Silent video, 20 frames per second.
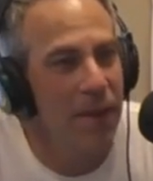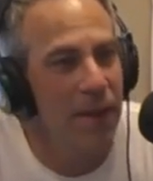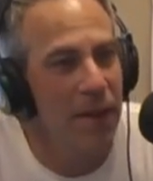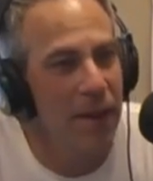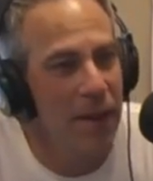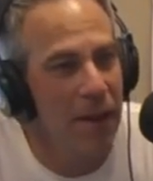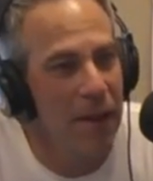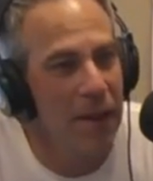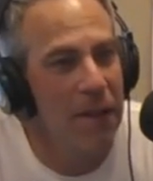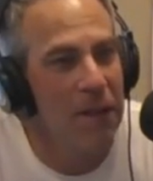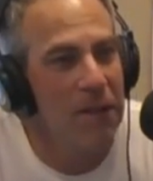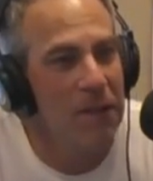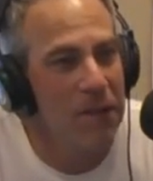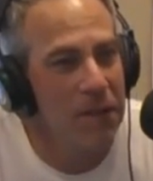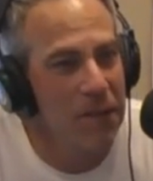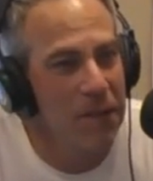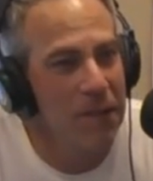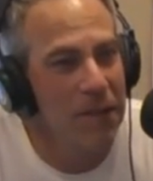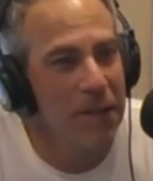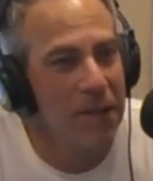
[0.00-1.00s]

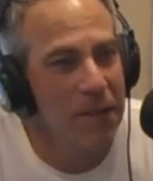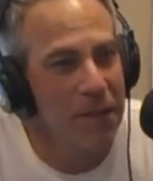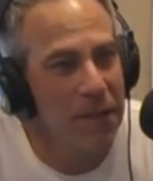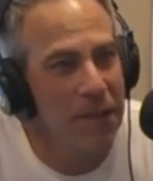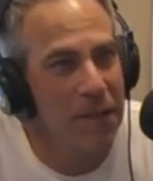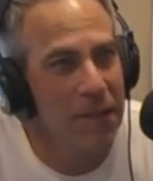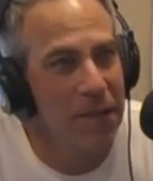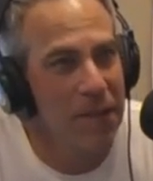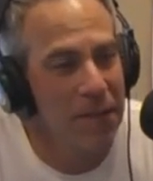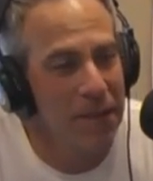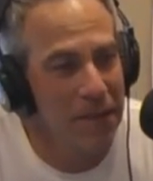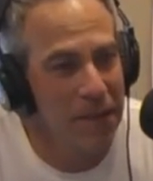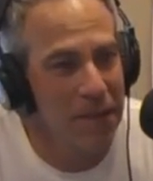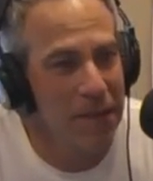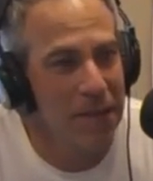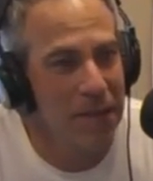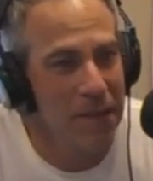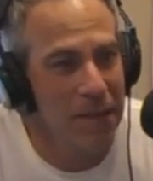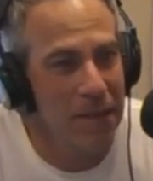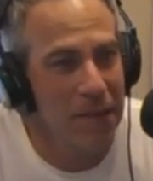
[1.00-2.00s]

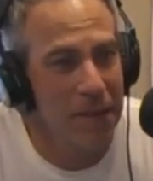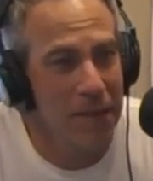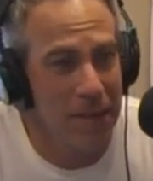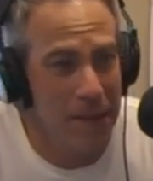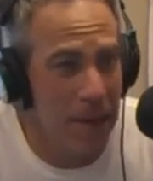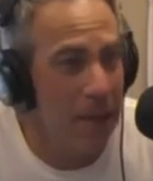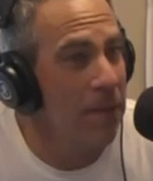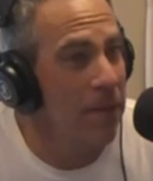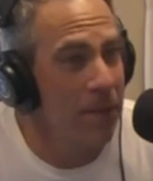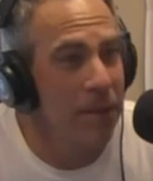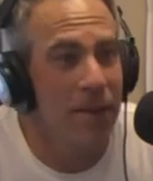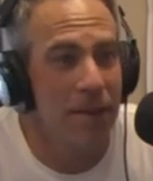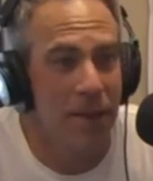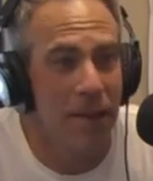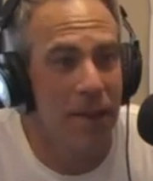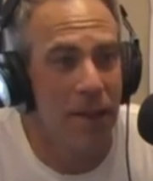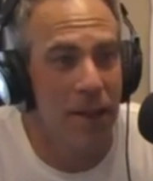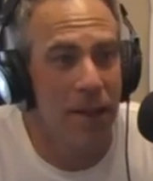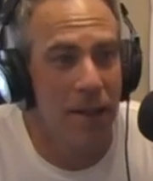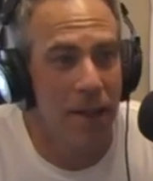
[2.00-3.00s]

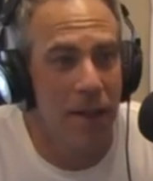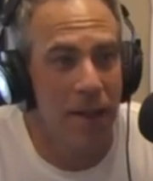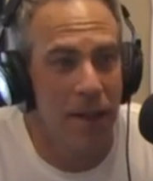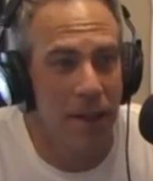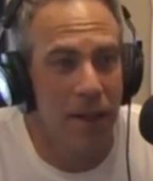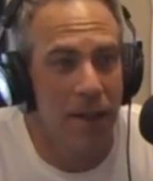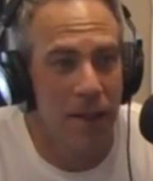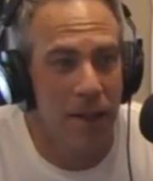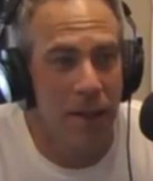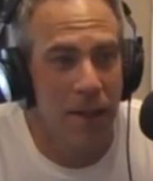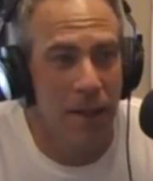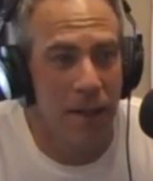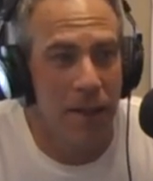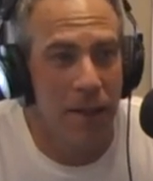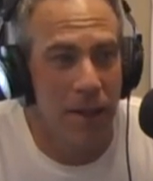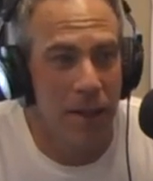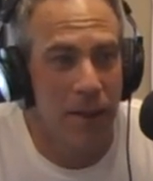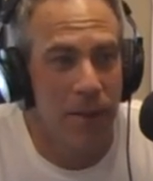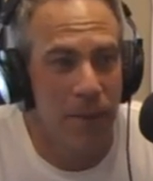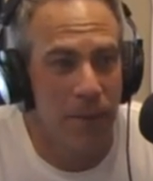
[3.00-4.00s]

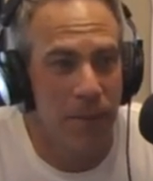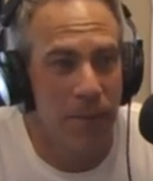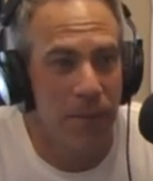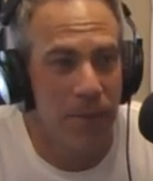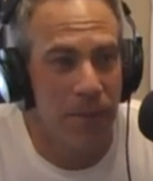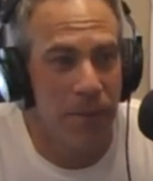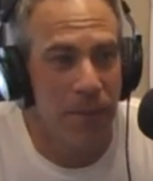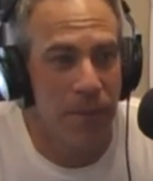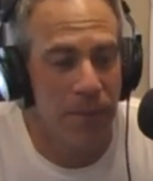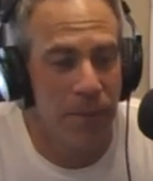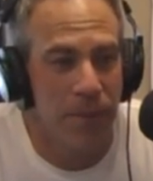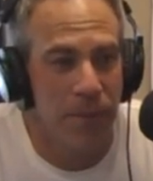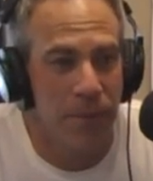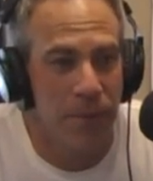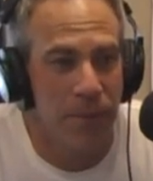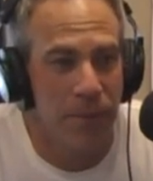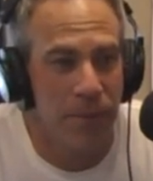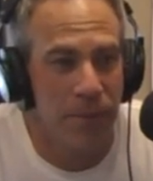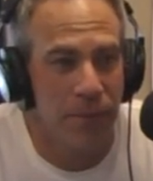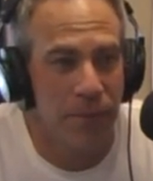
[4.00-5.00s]

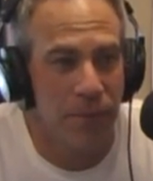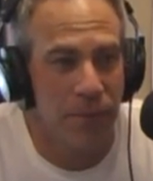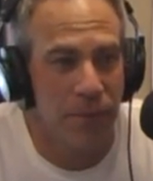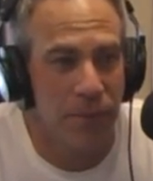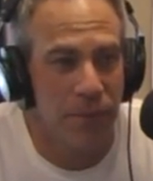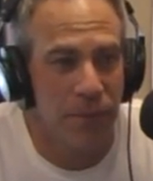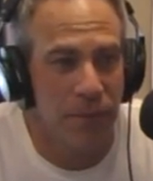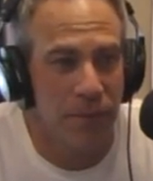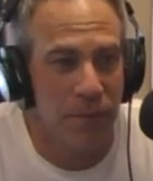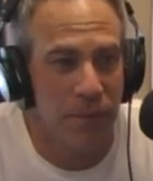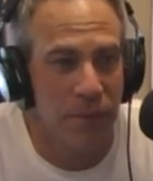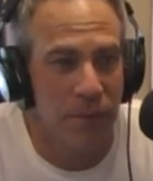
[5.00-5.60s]
The person shown says nothing.